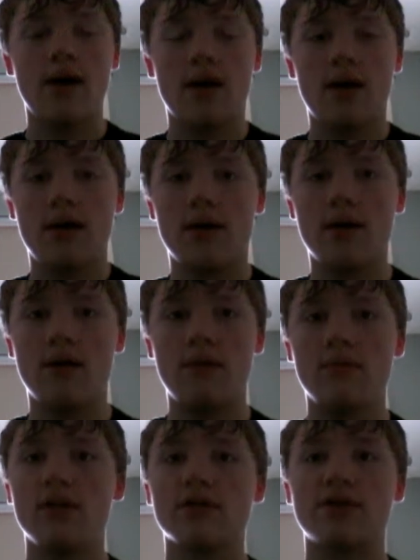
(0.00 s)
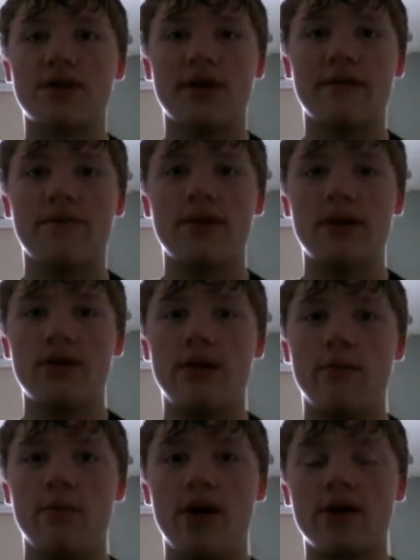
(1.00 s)
Hi, I'm Luxia Alpha.
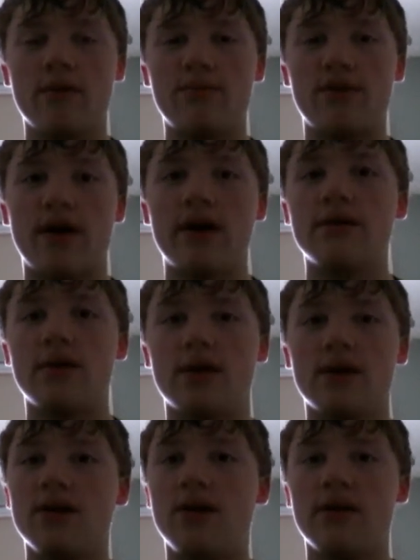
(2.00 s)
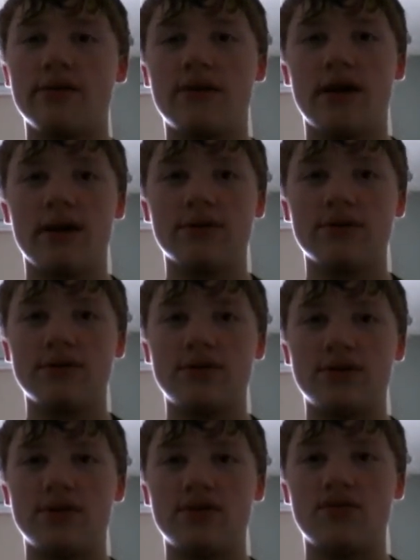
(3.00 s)
Welcome to how to get all the
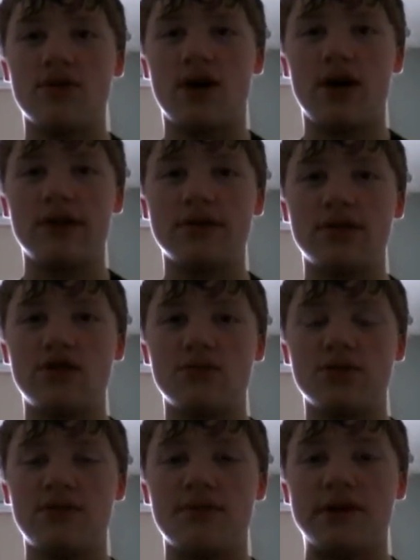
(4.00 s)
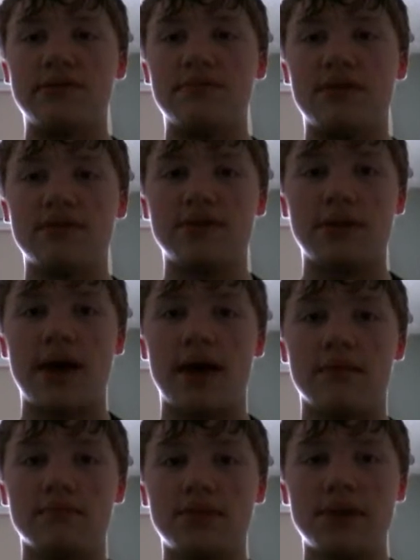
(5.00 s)
characters in all Super Smash Bros.
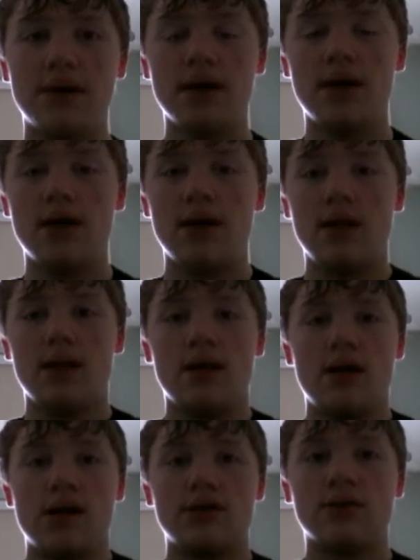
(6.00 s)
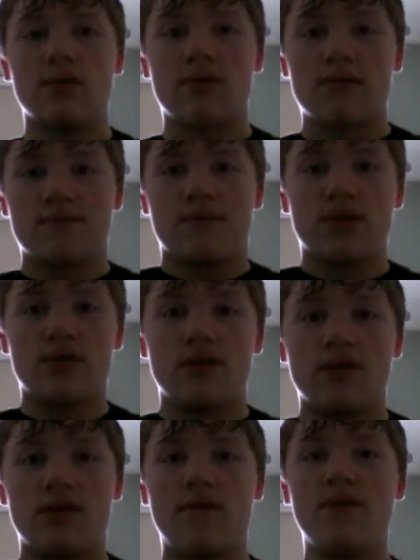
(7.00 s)
Games. So,
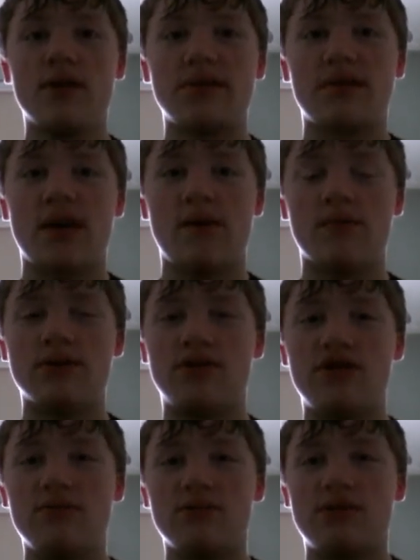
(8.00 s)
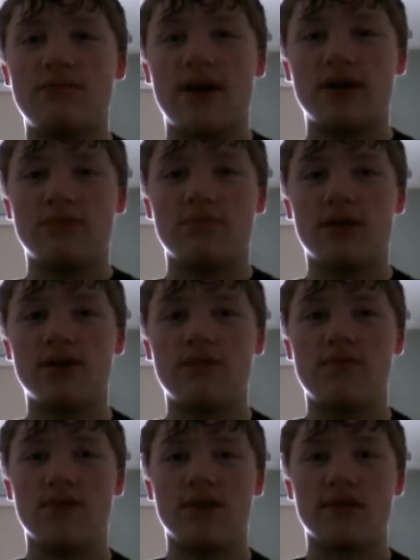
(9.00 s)
the first game was Super Smash
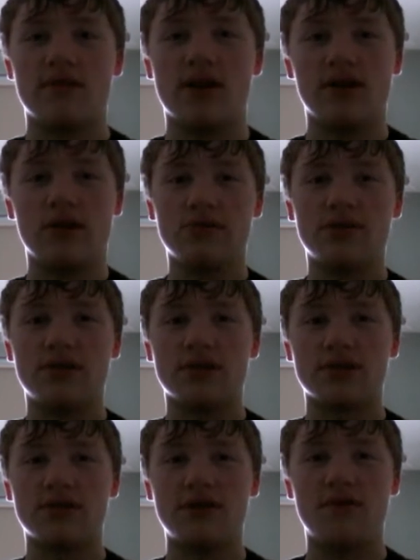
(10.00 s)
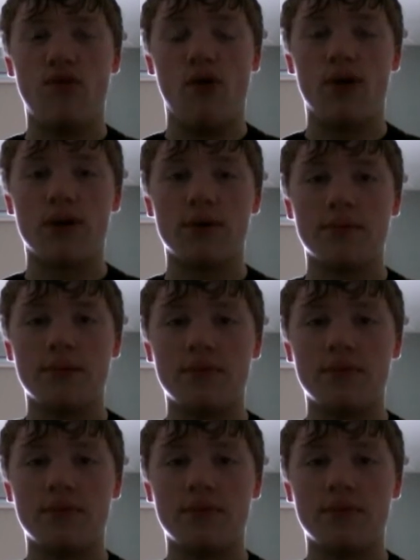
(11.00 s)
Bros. For Nintendo 64.